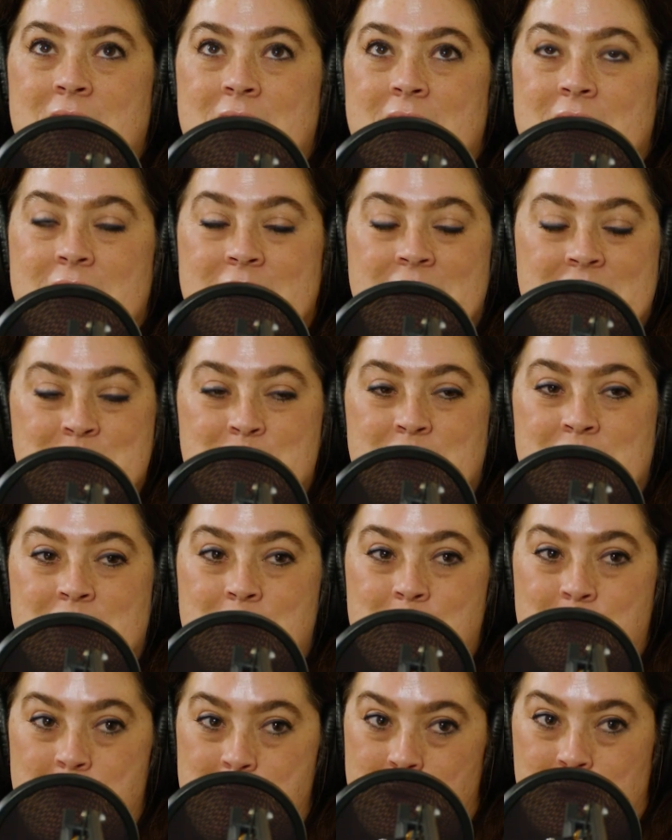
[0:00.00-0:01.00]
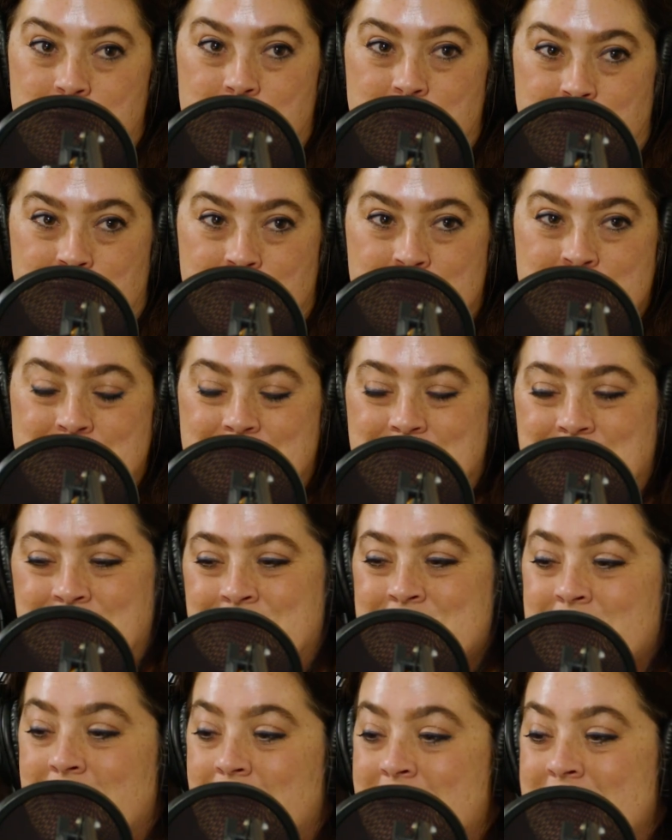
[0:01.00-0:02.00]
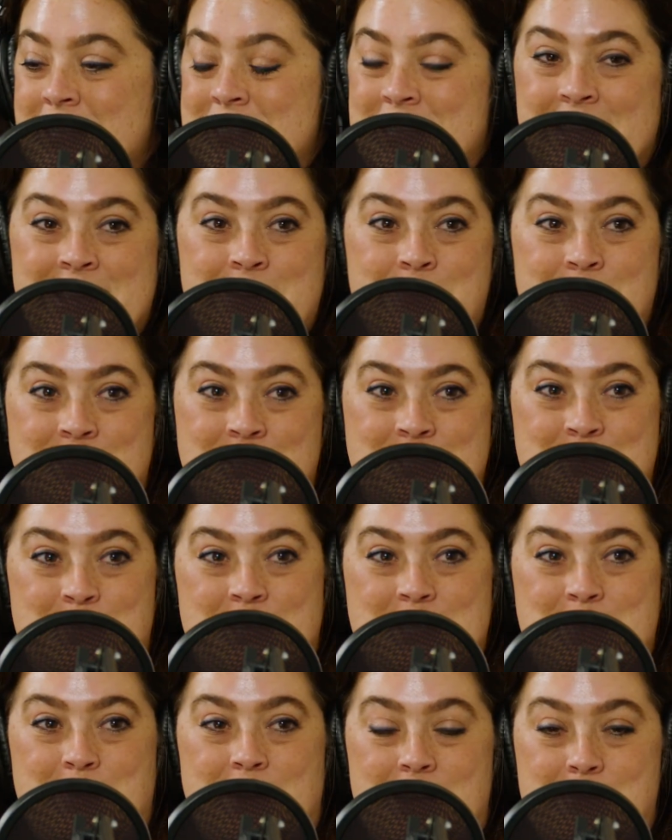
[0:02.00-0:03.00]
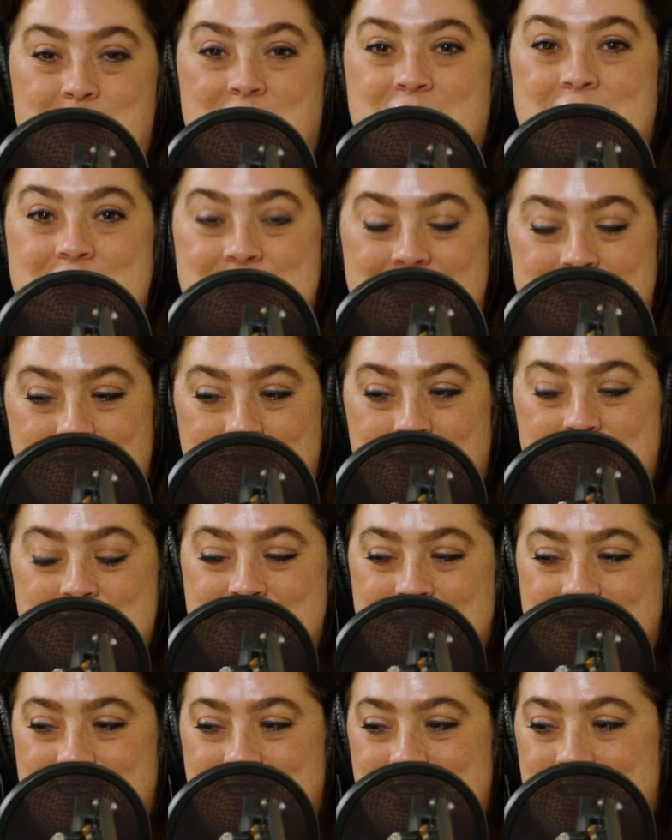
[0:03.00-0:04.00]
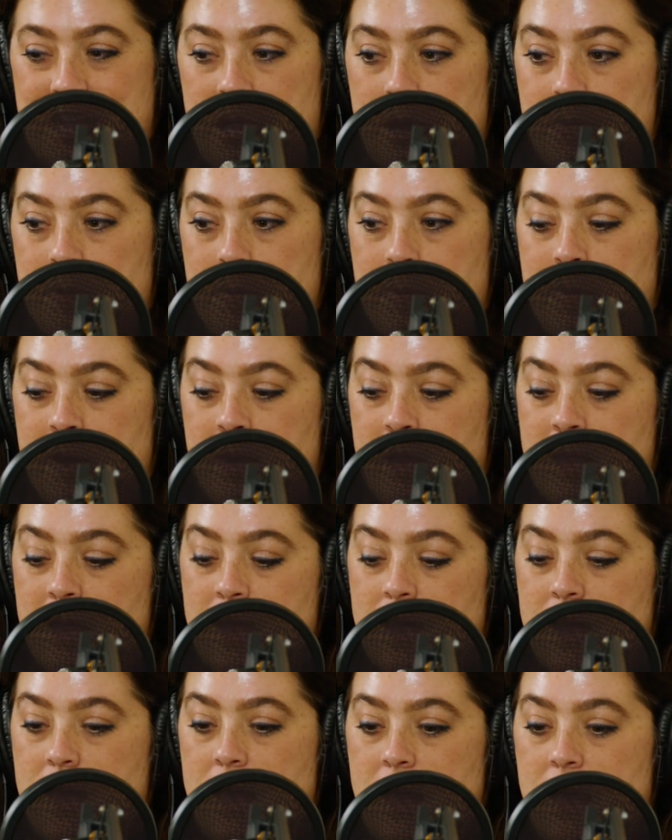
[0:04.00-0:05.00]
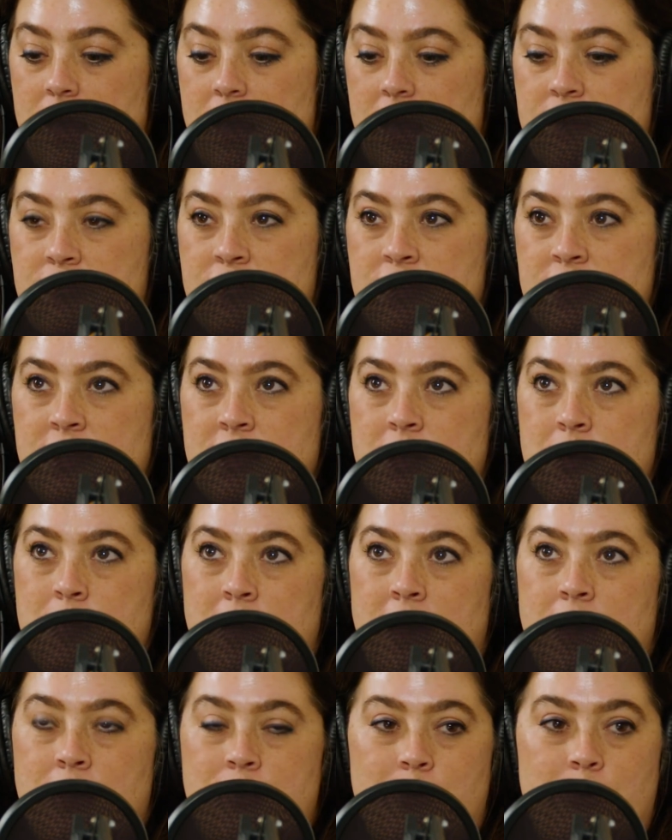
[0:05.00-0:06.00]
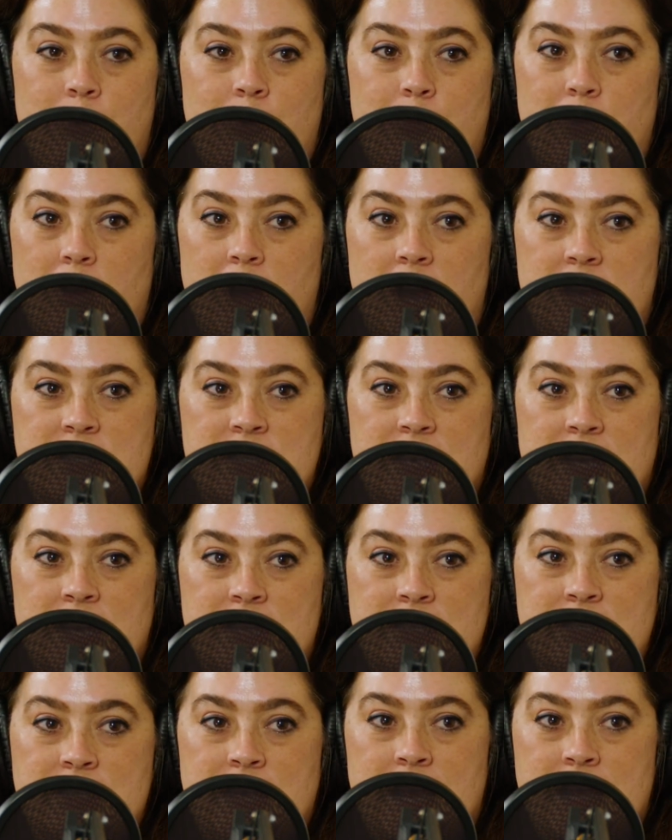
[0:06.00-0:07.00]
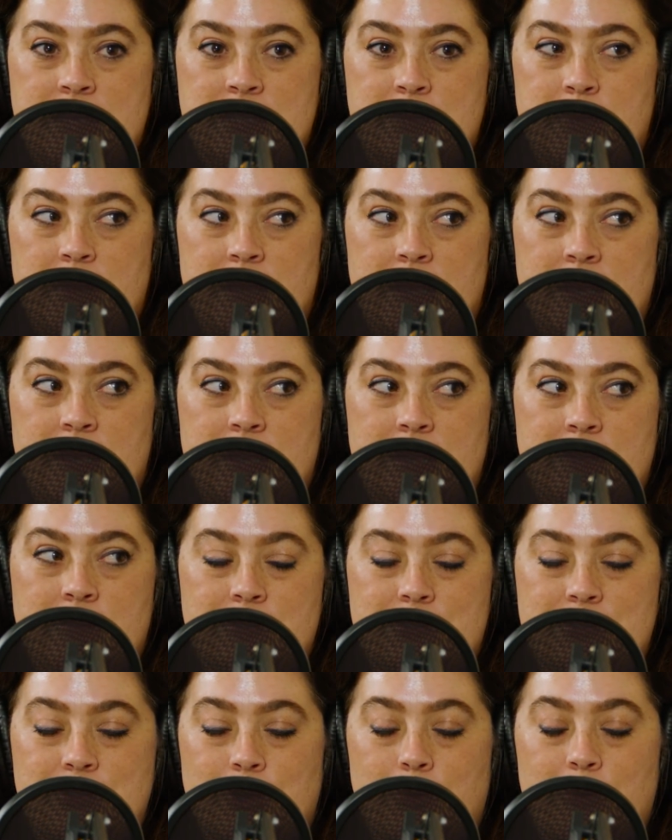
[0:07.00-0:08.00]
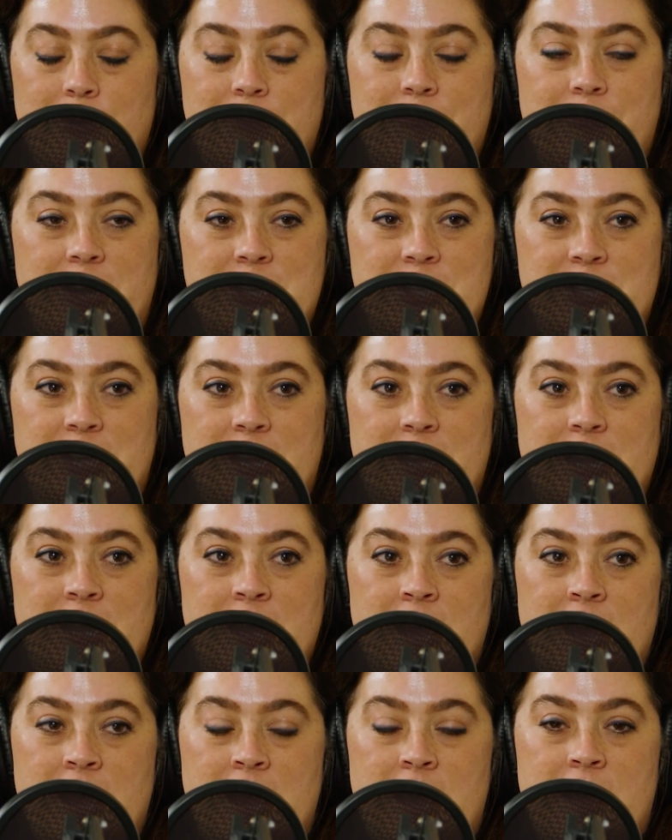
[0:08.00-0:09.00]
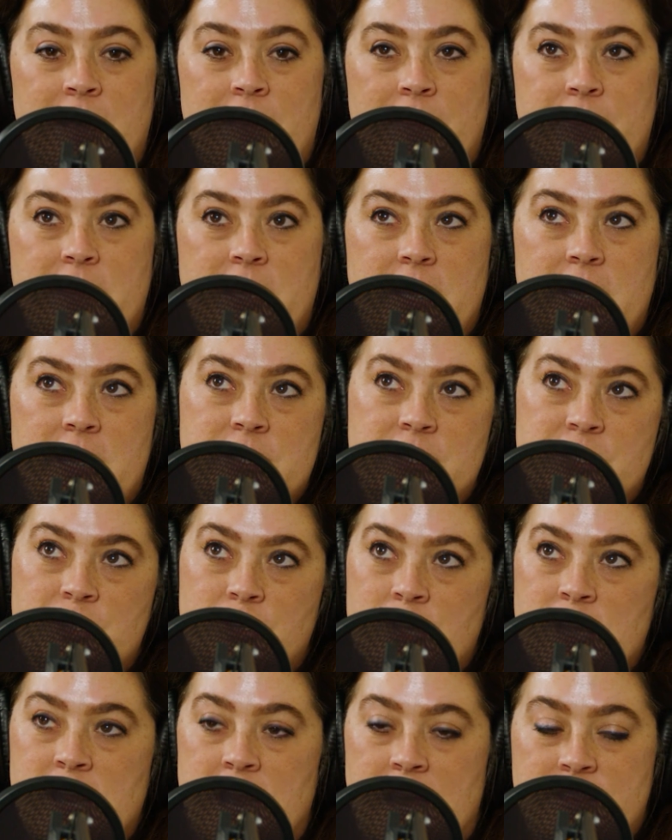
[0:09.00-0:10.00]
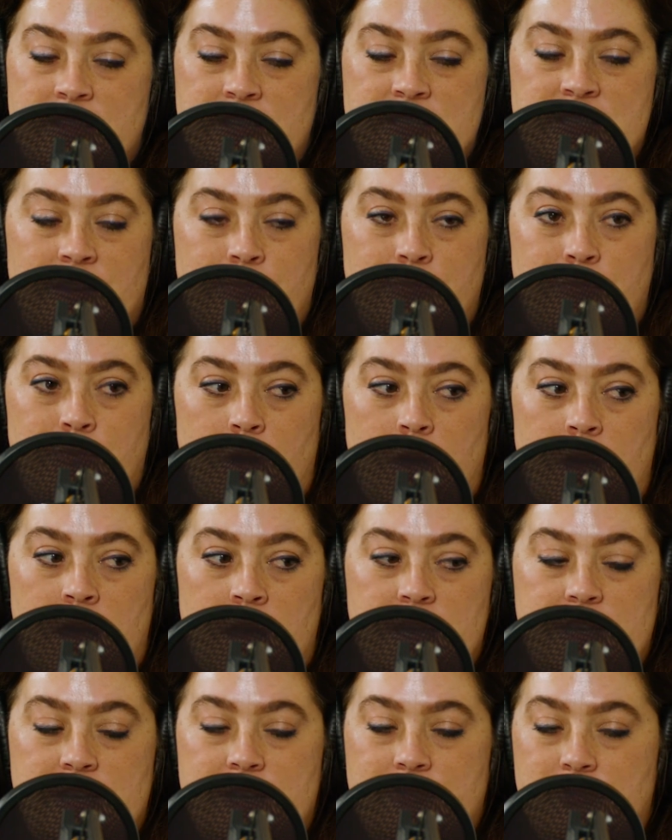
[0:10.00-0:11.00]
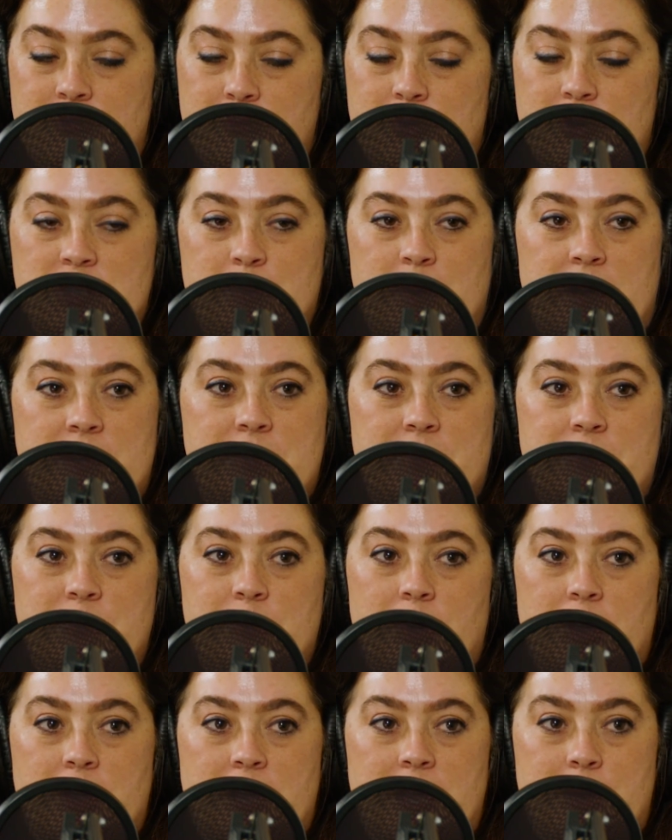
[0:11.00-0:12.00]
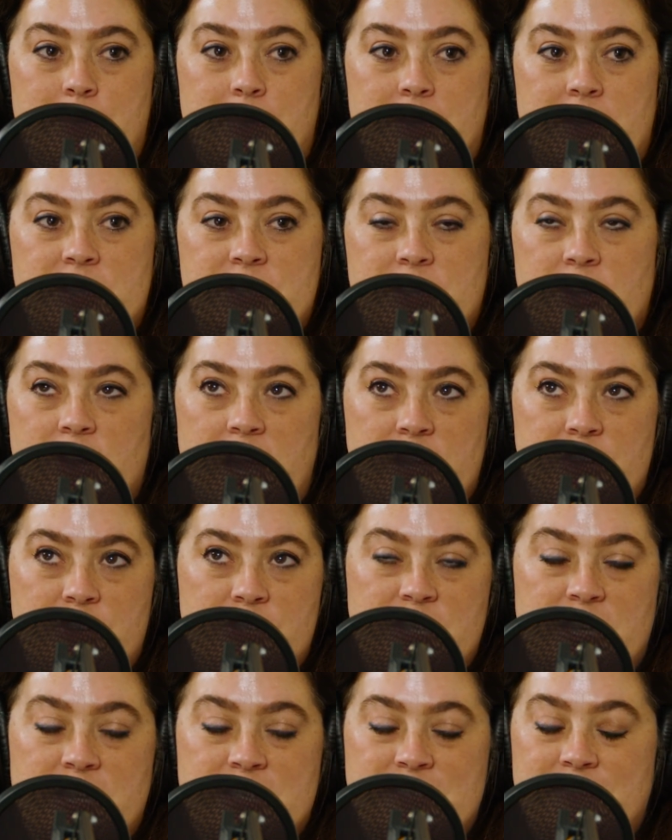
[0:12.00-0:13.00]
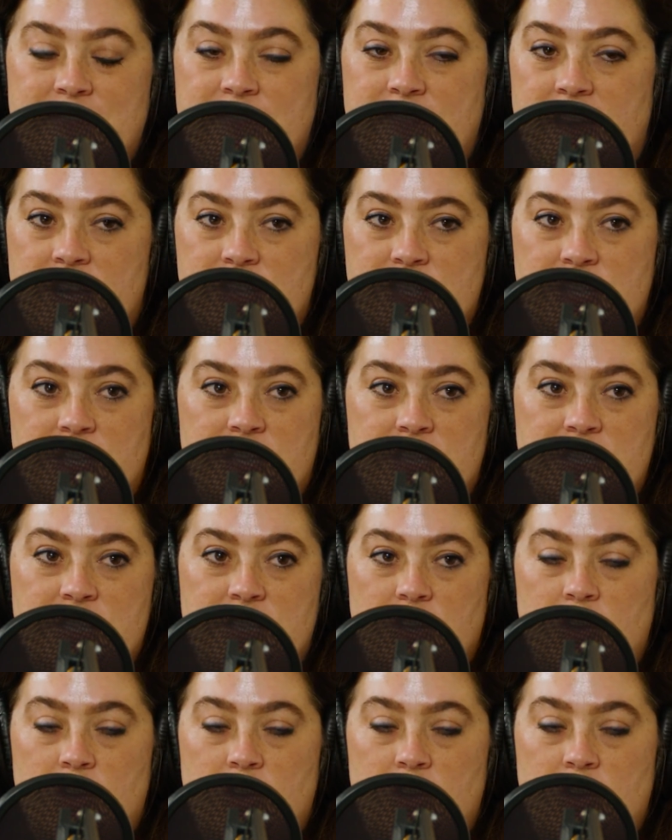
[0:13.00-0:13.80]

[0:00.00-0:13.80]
It has been remarkable. And I say that with this big smile on my face. I don't know if you can see it on the camera, but everything about the whole process has been so refreshing. These student athletes have brought a different perspective to our campus. Their energy is infectious.